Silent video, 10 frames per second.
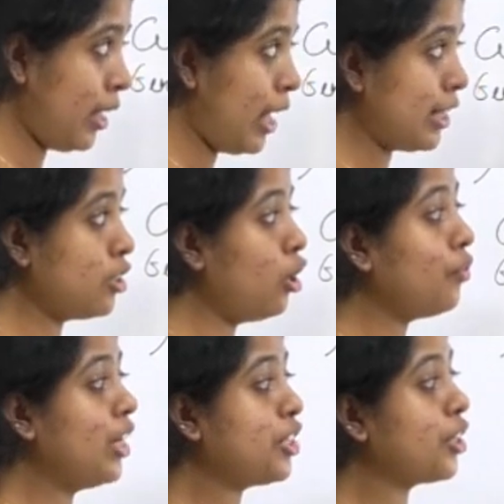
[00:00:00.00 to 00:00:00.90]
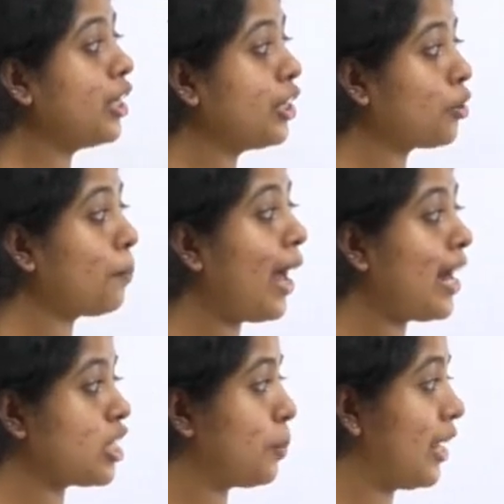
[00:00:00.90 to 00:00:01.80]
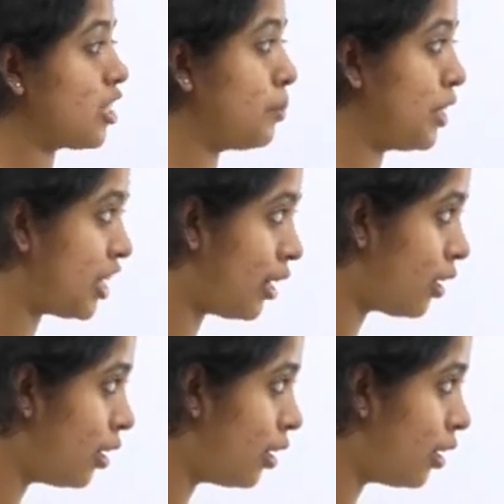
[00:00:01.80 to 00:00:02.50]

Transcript: has not ventured into manned space mission,